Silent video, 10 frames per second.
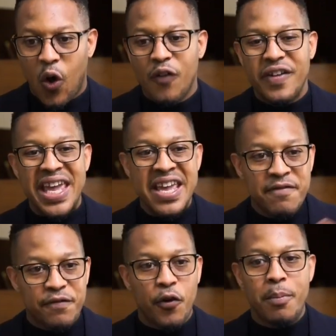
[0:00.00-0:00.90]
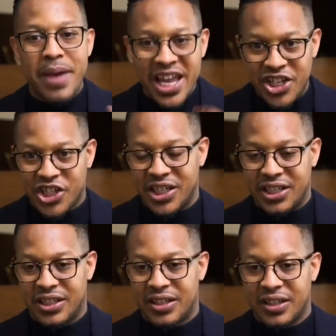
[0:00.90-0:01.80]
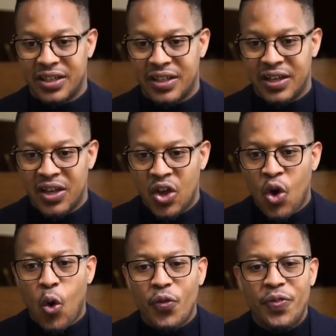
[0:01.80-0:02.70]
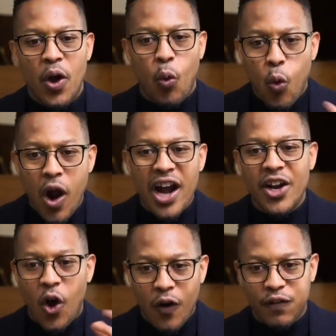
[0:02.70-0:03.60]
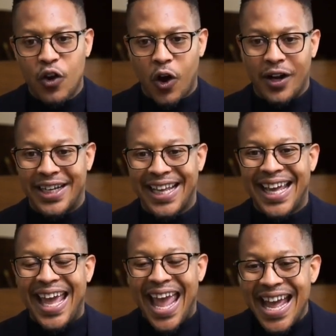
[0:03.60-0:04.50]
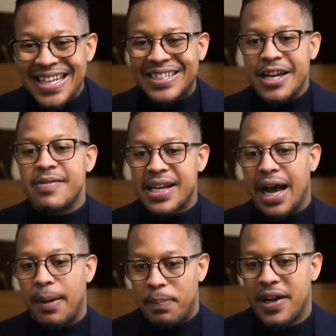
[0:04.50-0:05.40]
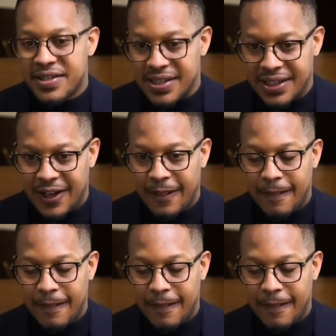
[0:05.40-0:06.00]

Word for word: of information, the Word of God entering a person.